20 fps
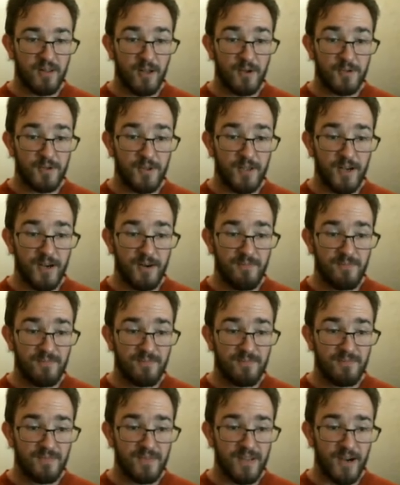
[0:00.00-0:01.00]
bit closer there.
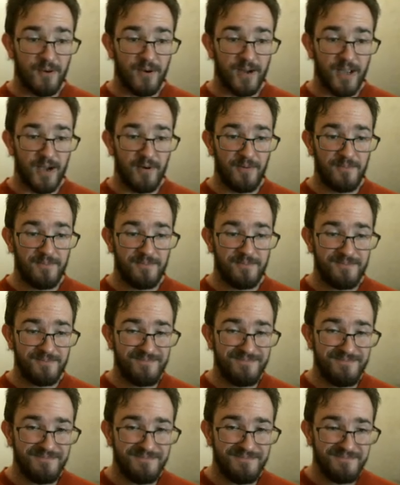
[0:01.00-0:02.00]
There
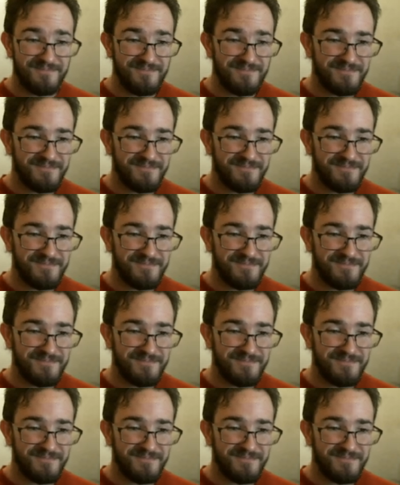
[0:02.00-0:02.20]
we go.